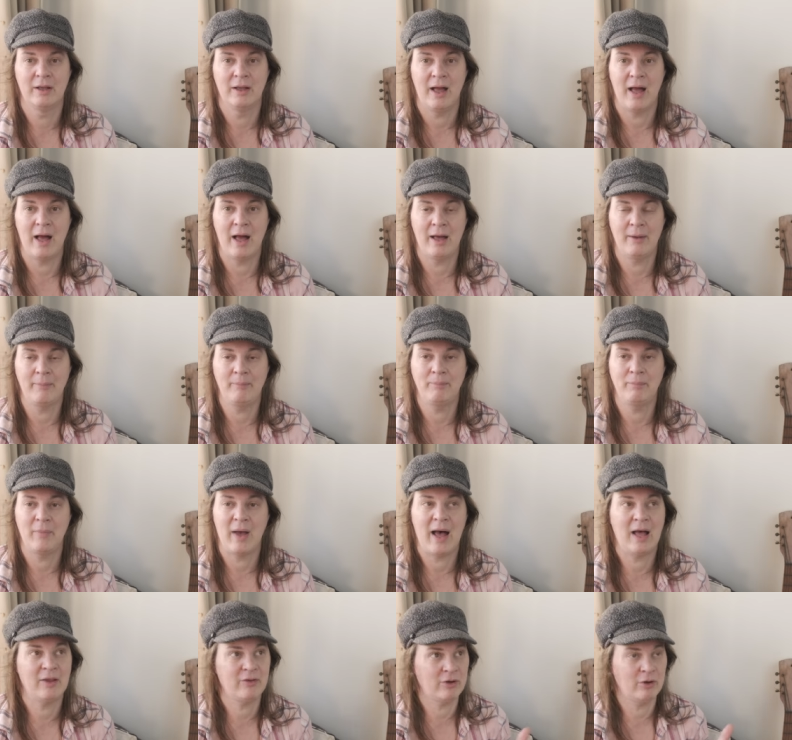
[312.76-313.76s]
Um,
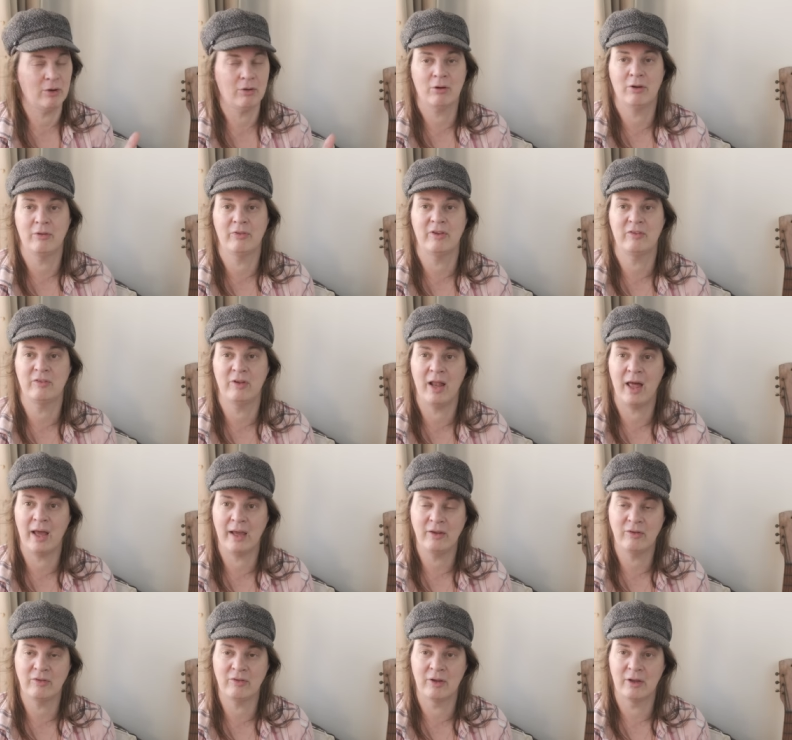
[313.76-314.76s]
had I not got this
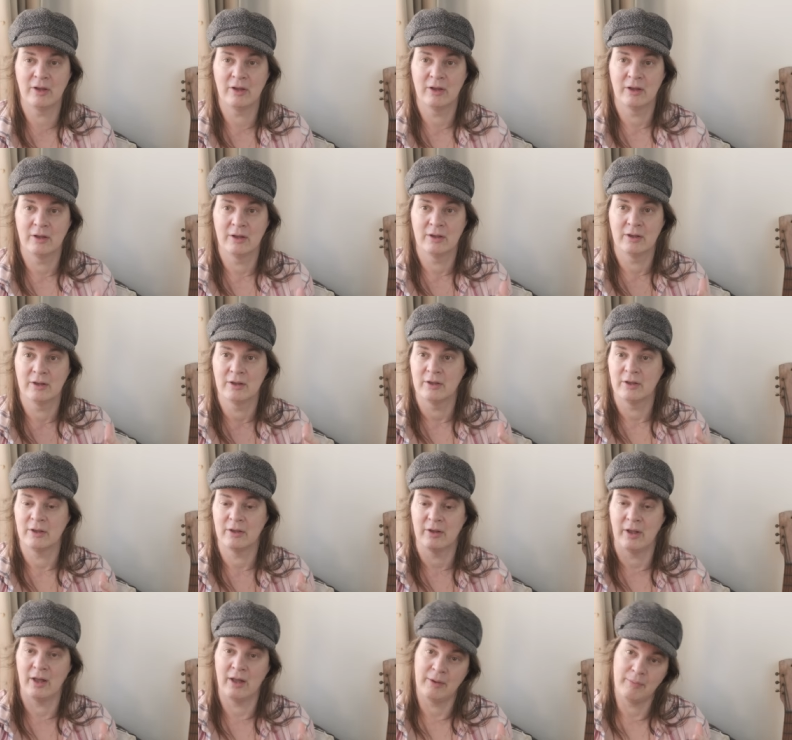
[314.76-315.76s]
light,
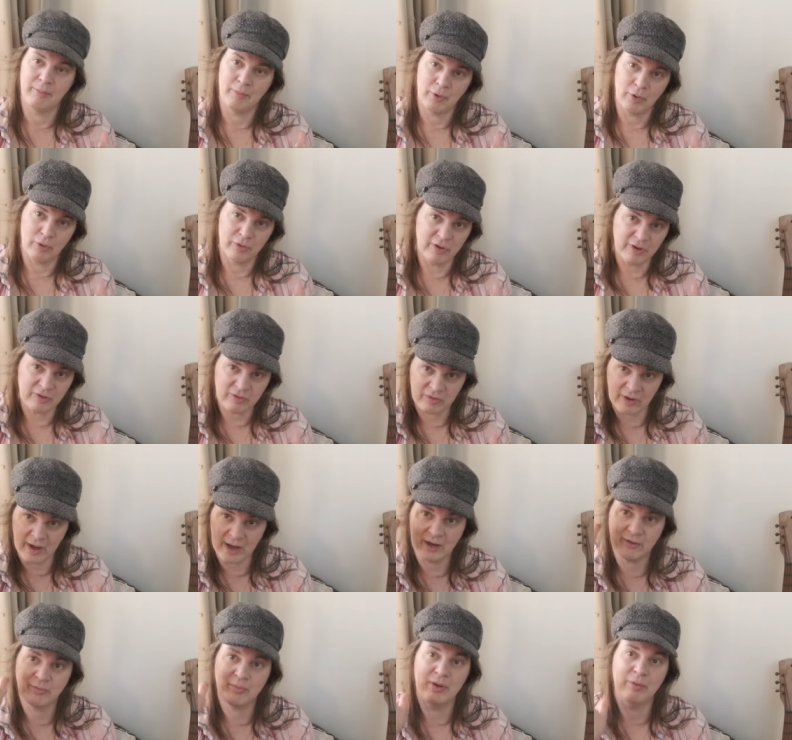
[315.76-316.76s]
um, this
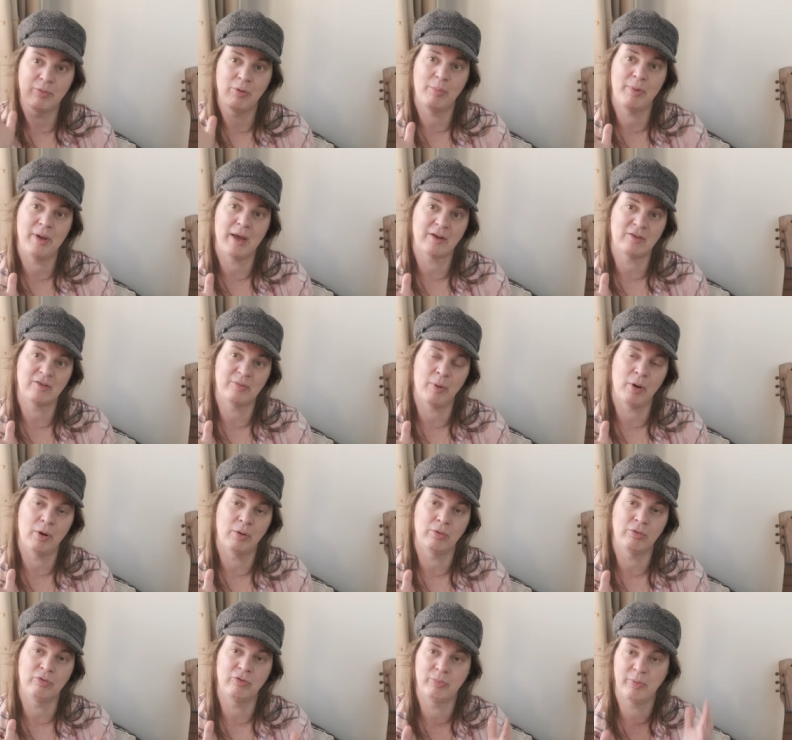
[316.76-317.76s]
side of me will be
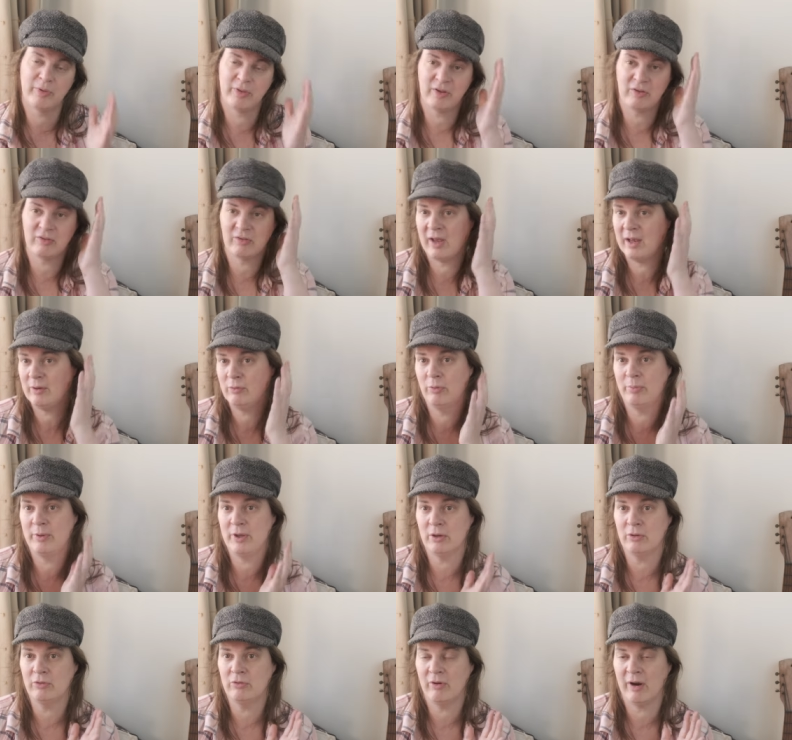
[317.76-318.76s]
exposed, but this side will be
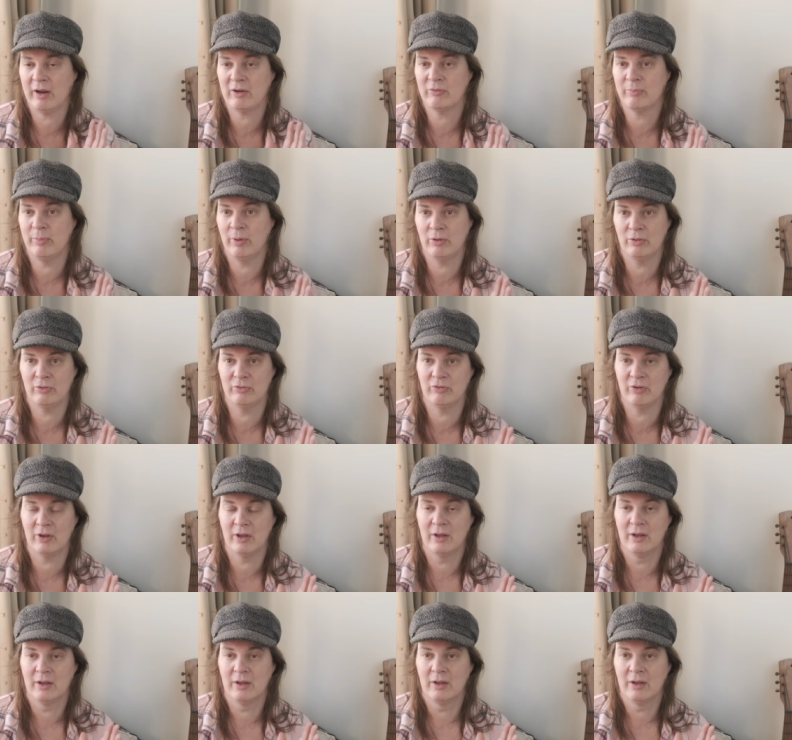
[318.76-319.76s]
underexposed.
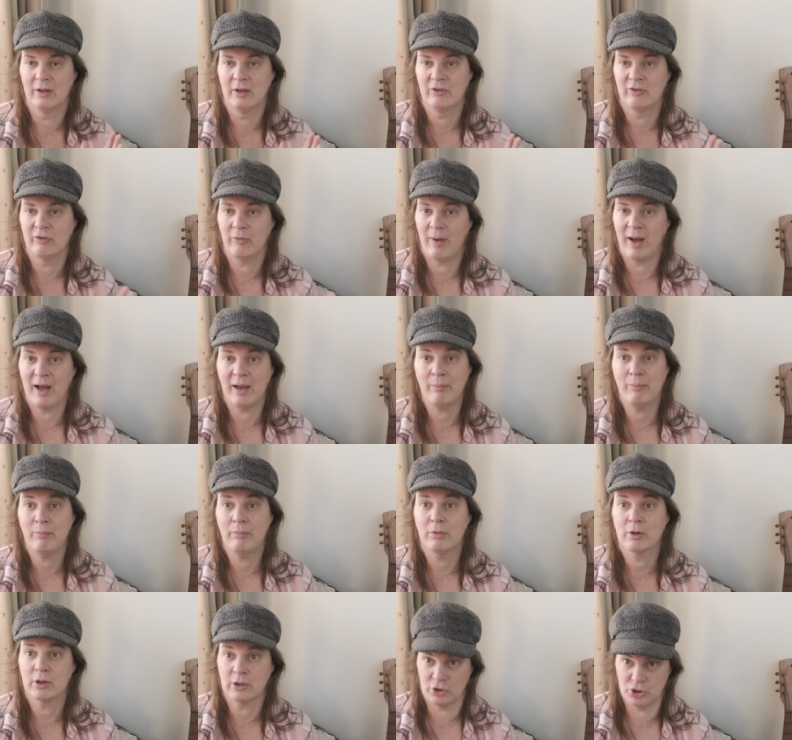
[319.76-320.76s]
So
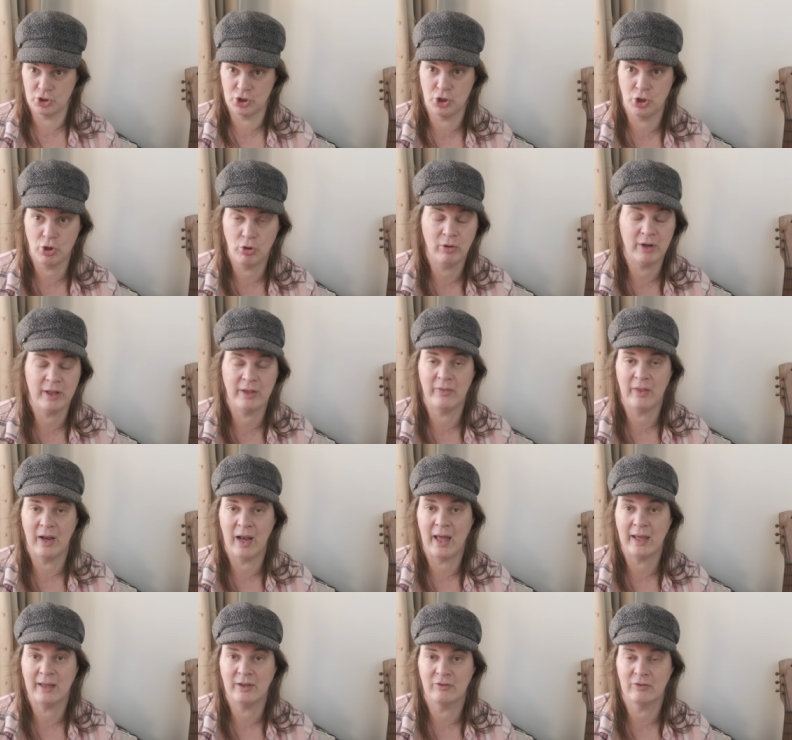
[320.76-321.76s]
I'm controlling the
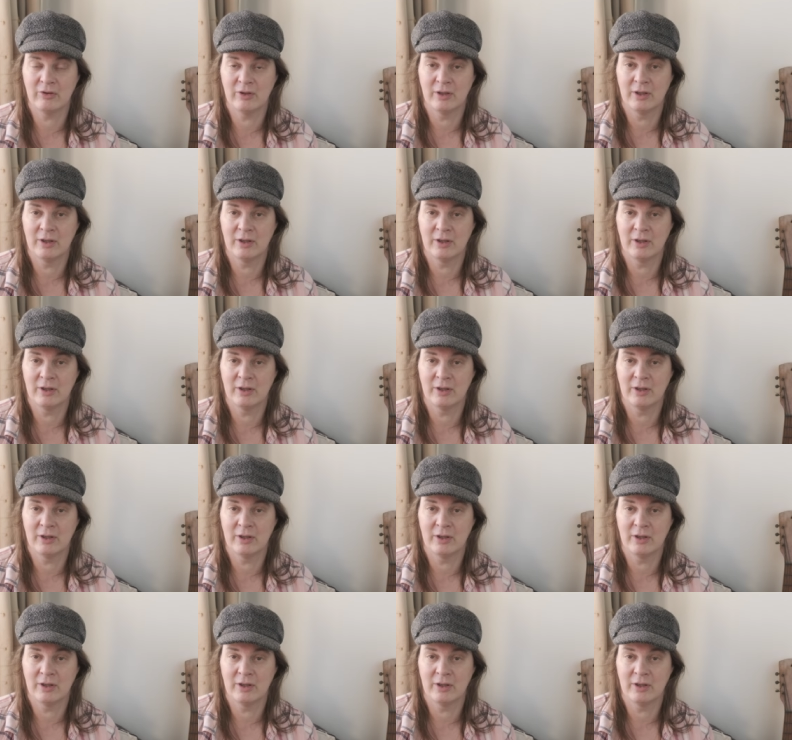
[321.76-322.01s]
light.